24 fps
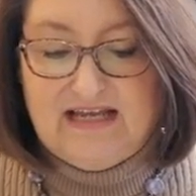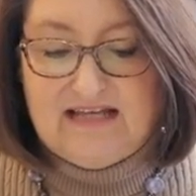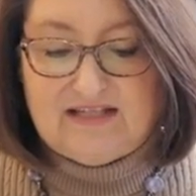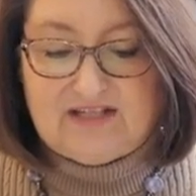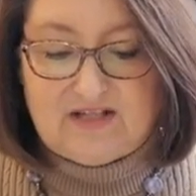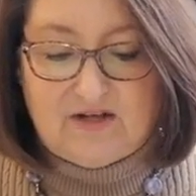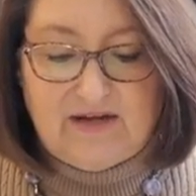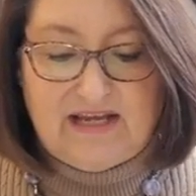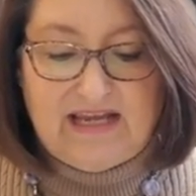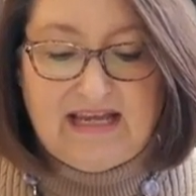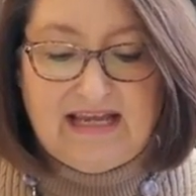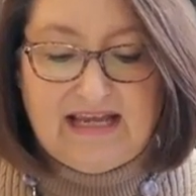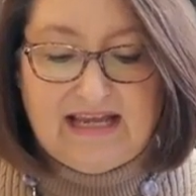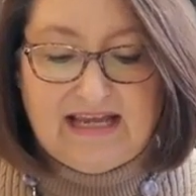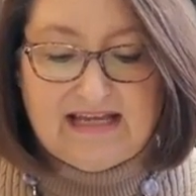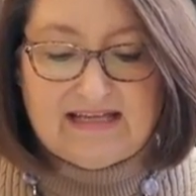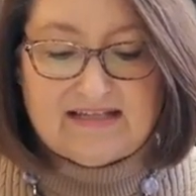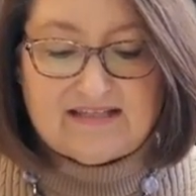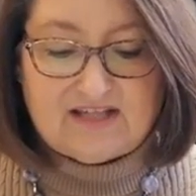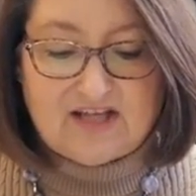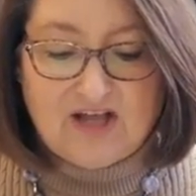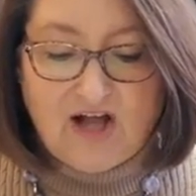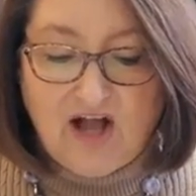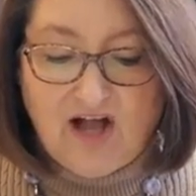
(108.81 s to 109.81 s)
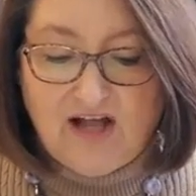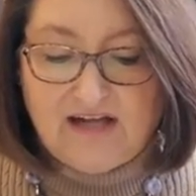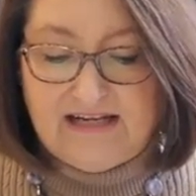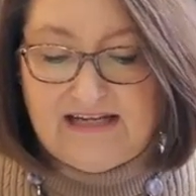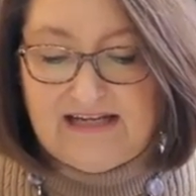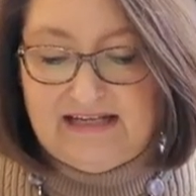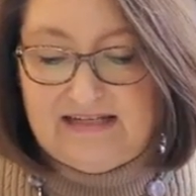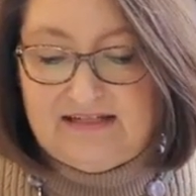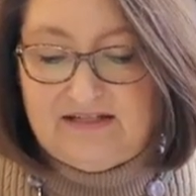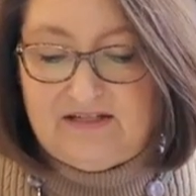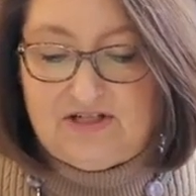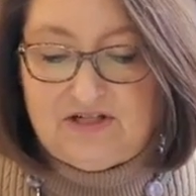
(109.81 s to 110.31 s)
So he has gone
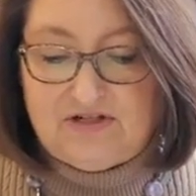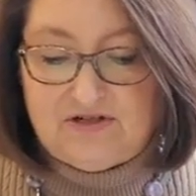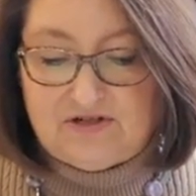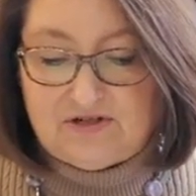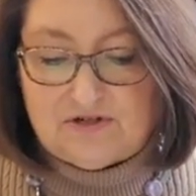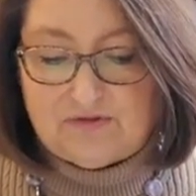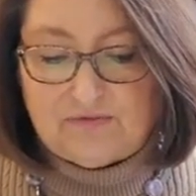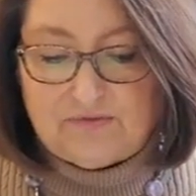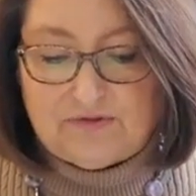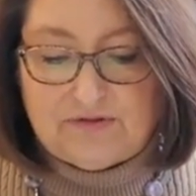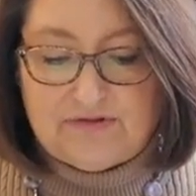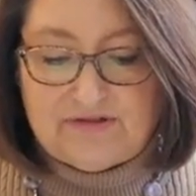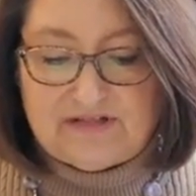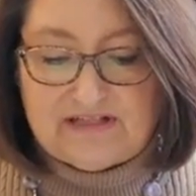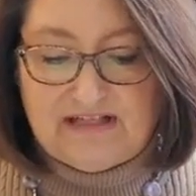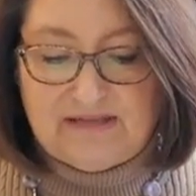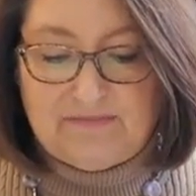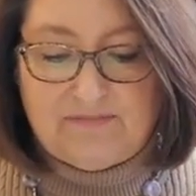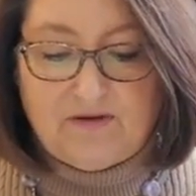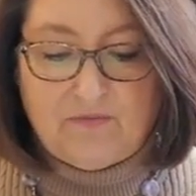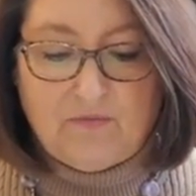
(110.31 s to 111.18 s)
into Jerusalem,